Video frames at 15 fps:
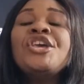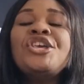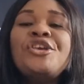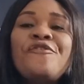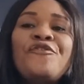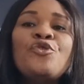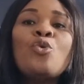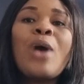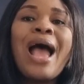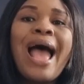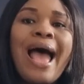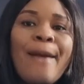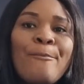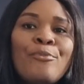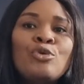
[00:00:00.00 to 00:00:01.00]
if you
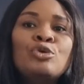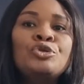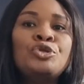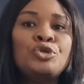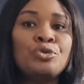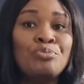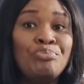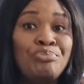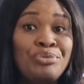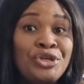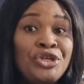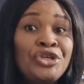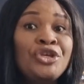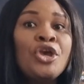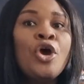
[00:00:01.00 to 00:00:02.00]
happen to
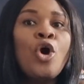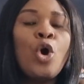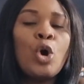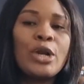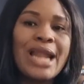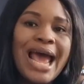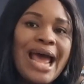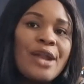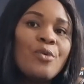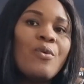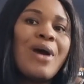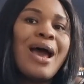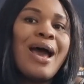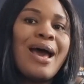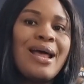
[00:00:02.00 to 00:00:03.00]
be on
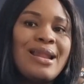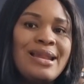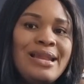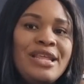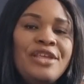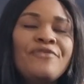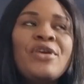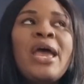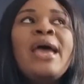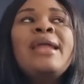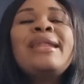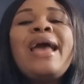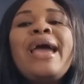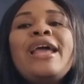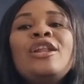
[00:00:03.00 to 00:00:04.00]
annual leave.
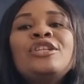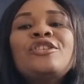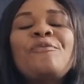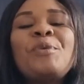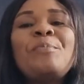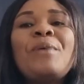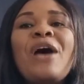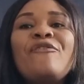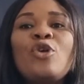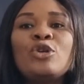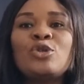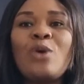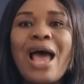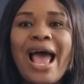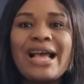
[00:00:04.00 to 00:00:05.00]
Now, a lot of people have
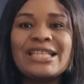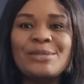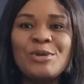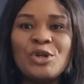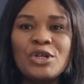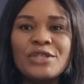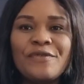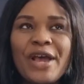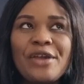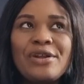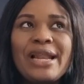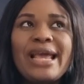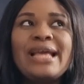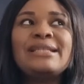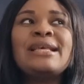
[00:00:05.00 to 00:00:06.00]
also asked me, Nurse
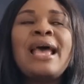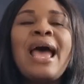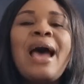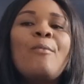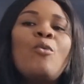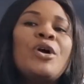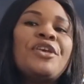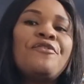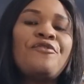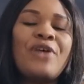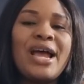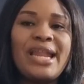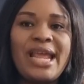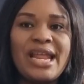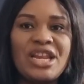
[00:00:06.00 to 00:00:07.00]
Violet, I'm working for
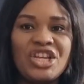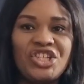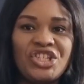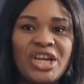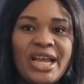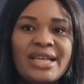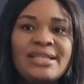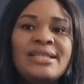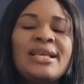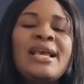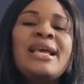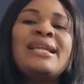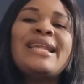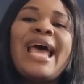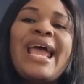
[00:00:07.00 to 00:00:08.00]
an NHS.
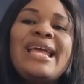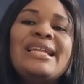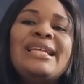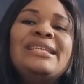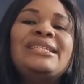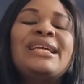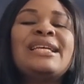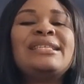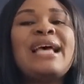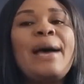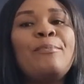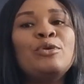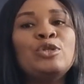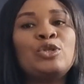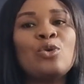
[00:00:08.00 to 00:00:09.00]
That NHS
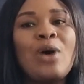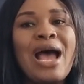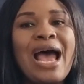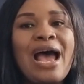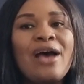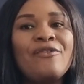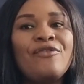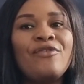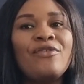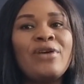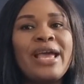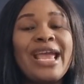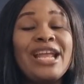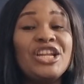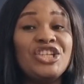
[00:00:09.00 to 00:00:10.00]
happens to have
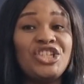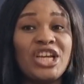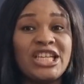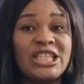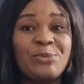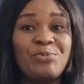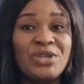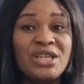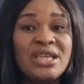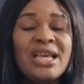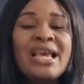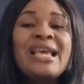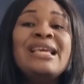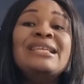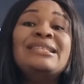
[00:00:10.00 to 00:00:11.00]
NHSP.
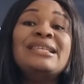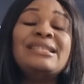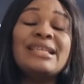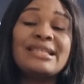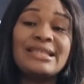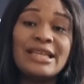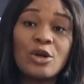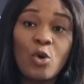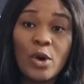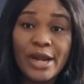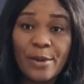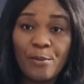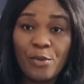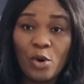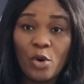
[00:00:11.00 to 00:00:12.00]
Is it a second
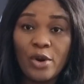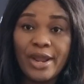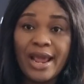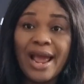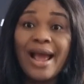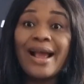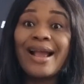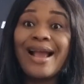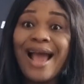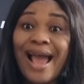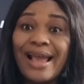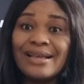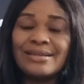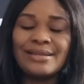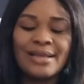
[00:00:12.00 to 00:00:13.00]
employer?
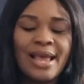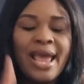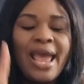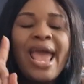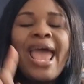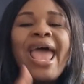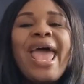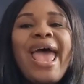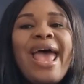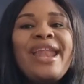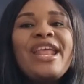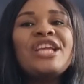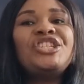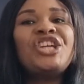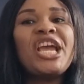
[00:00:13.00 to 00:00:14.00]
Guys,
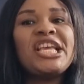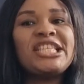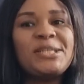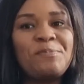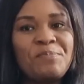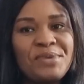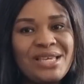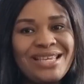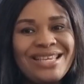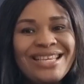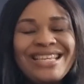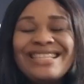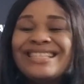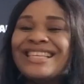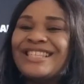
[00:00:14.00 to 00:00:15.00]
NHSP
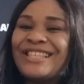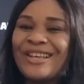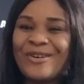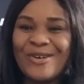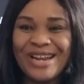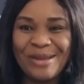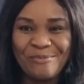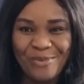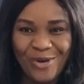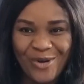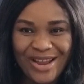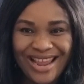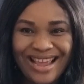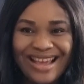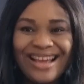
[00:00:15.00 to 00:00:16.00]
is a second
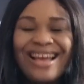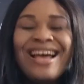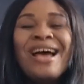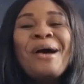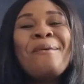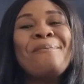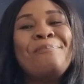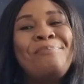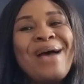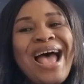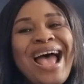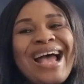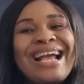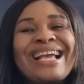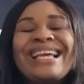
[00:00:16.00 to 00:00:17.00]
employer.
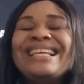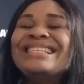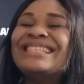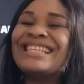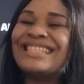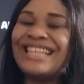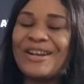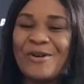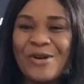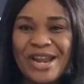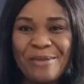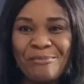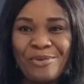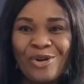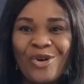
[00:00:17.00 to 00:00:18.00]
Bank is a second
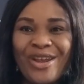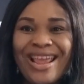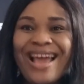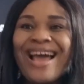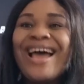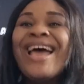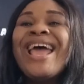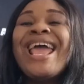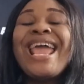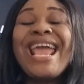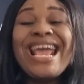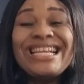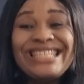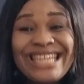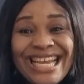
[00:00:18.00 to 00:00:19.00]
employer.
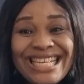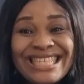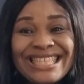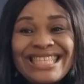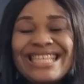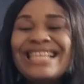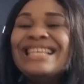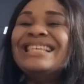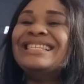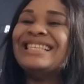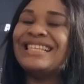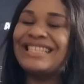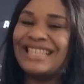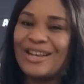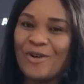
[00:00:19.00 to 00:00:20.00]
Agency is
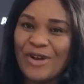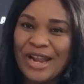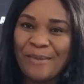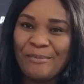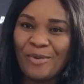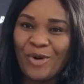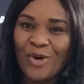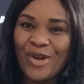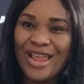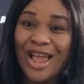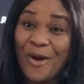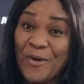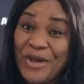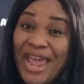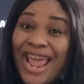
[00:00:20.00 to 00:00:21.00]
a second employer.
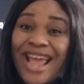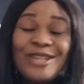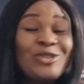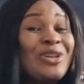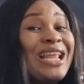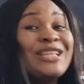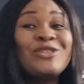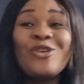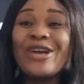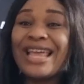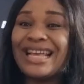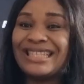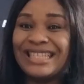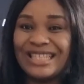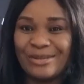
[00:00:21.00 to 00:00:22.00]
Okay, so let's not
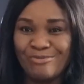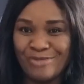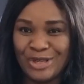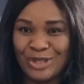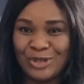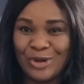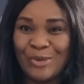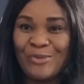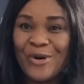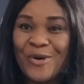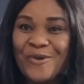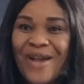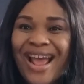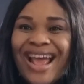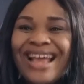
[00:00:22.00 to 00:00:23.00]
get it mixed up. All
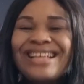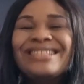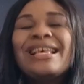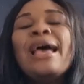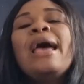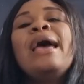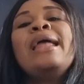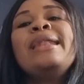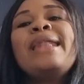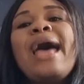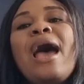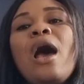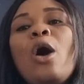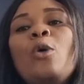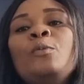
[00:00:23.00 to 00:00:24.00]
right.
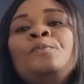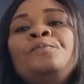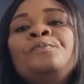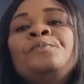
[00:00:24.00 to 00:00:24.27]
Now,